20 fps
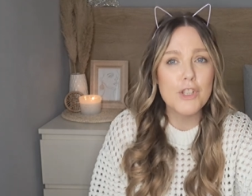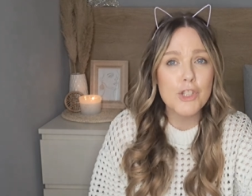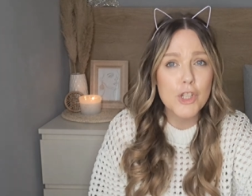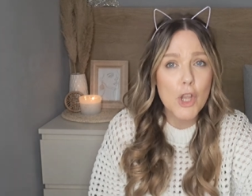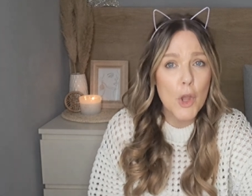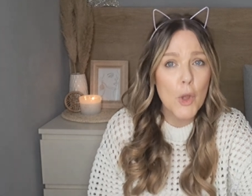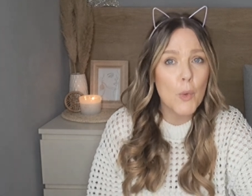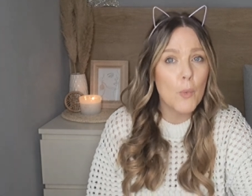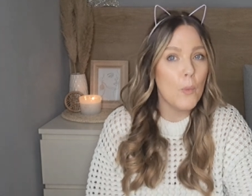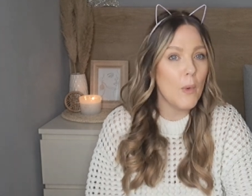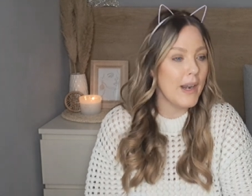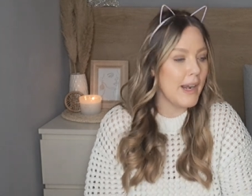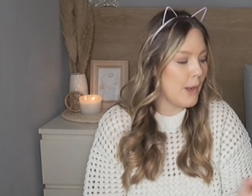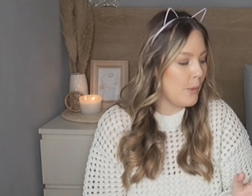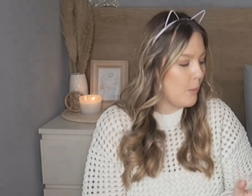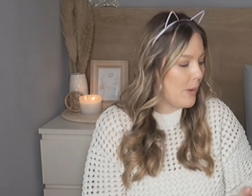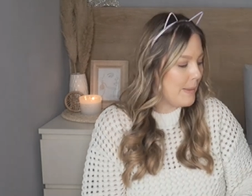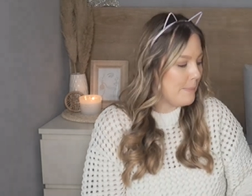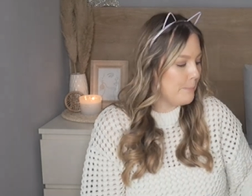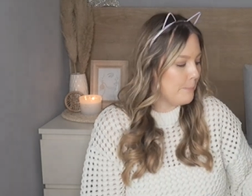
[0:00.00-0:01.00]
so when i
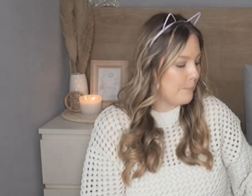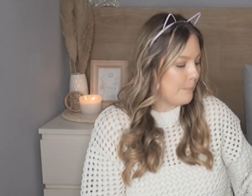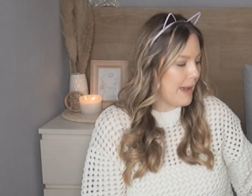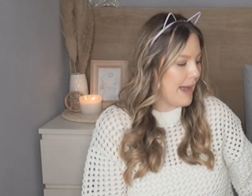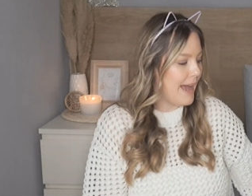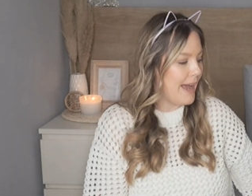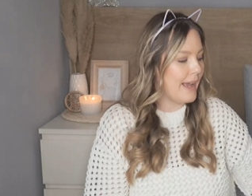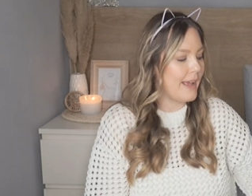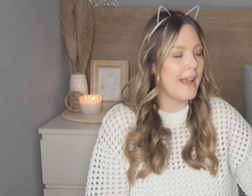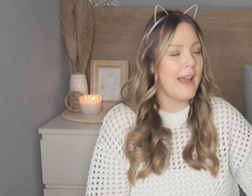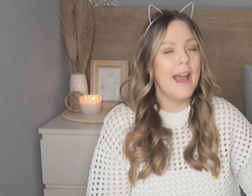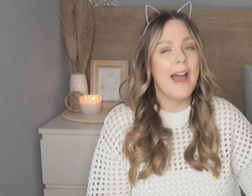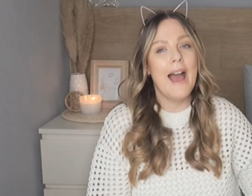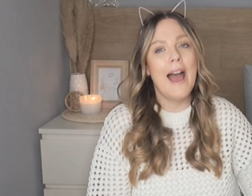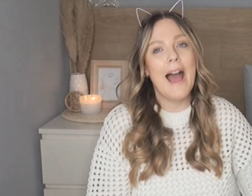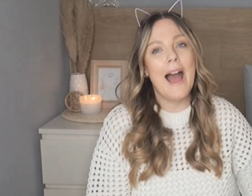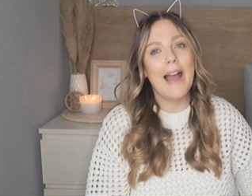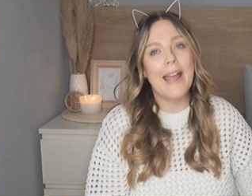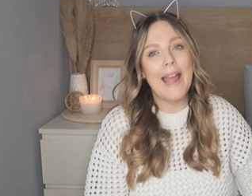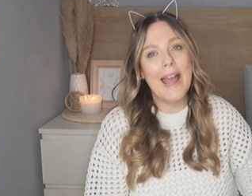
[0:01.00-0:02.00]
went back
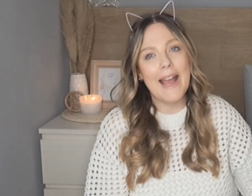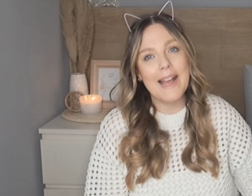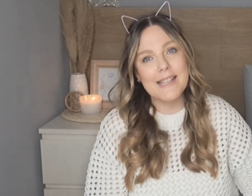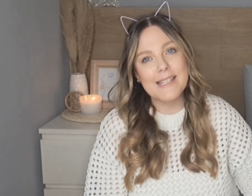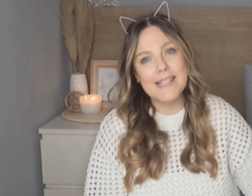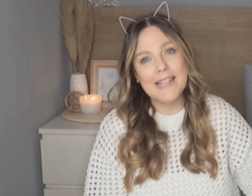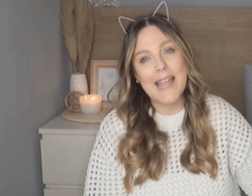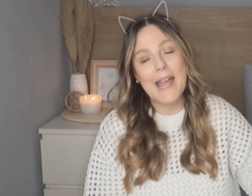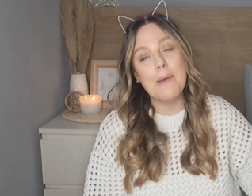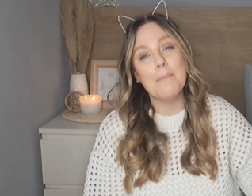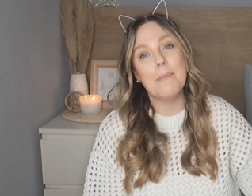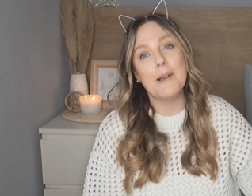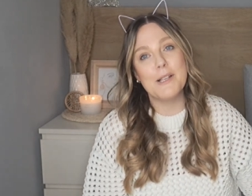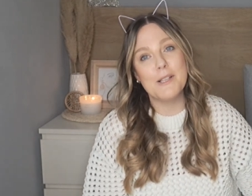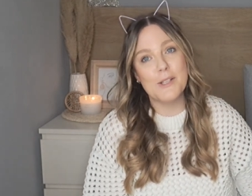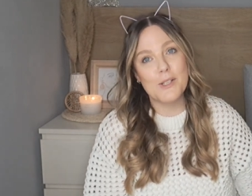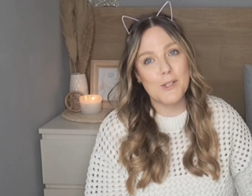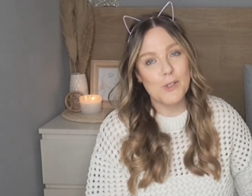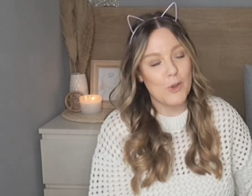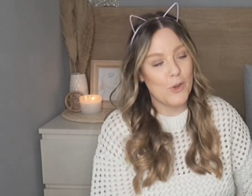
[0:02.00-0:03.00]
i had to get my
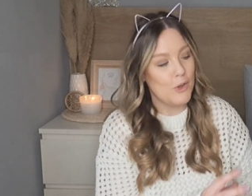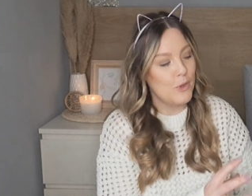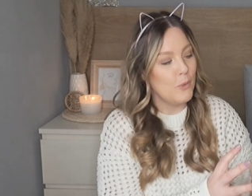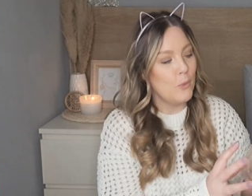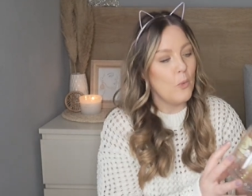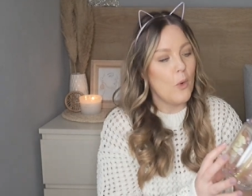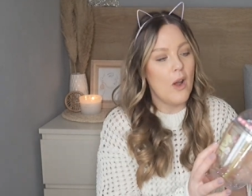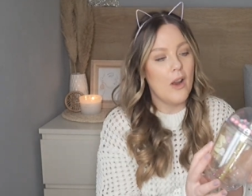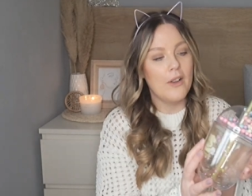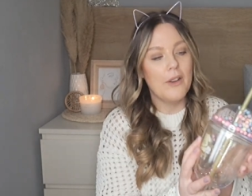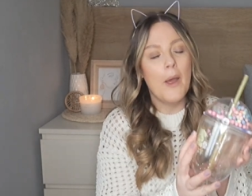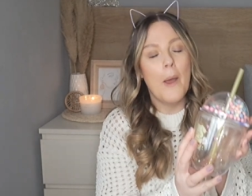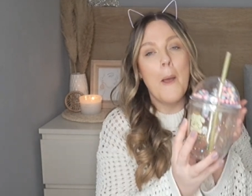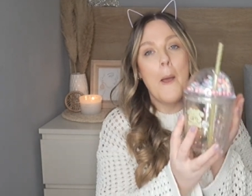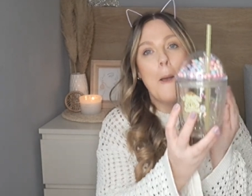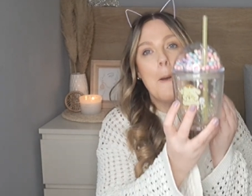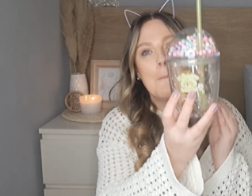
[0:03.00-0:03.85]
son one